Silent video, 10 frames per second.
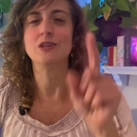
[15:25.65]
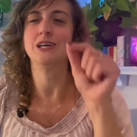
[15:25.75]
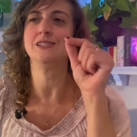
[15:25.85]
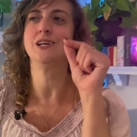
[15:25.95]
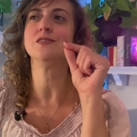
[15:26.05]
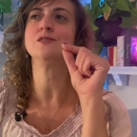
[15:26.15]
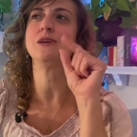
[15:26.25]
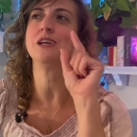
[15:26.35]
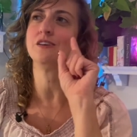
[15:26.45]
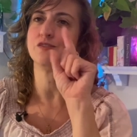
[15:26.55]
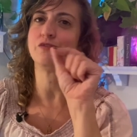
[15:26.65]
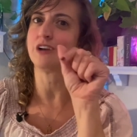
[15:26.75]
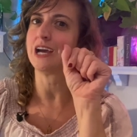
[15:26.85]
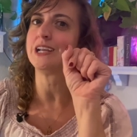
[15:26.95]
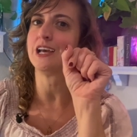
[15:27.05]
That tells me
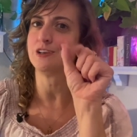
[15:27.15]
Friday,